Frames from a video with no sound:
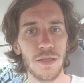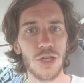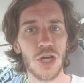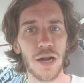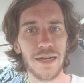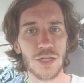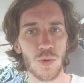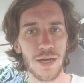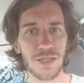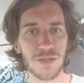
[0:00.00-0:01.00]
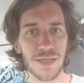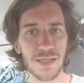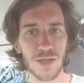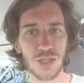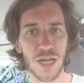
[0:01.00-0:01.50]
you got in at 22
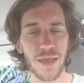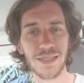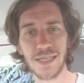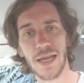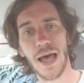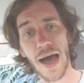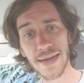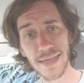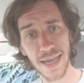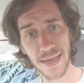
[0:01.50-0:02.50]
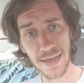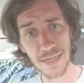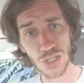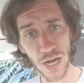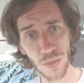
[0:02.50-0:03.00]
cents on Chainlink. See, I didn't get
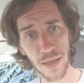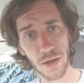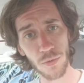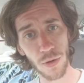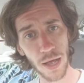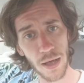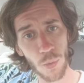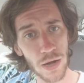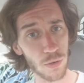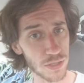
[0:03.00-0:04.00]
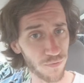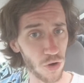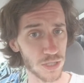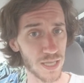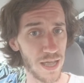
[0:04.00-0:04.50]
into Chainlink when it was
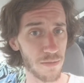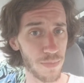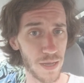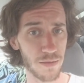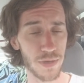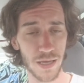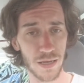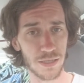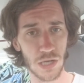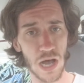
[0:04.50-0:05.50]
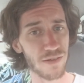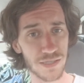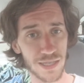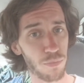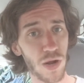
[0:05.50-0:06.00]
first getting big, because
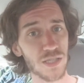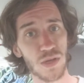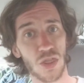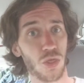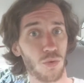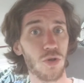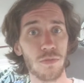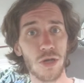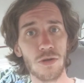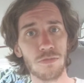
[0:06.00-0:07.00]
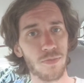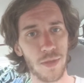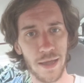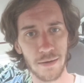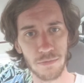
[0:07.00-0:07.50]
obviously the price went through the moon,
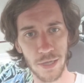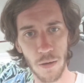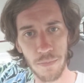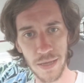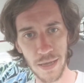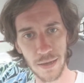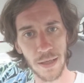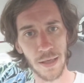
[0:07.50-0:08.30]
and being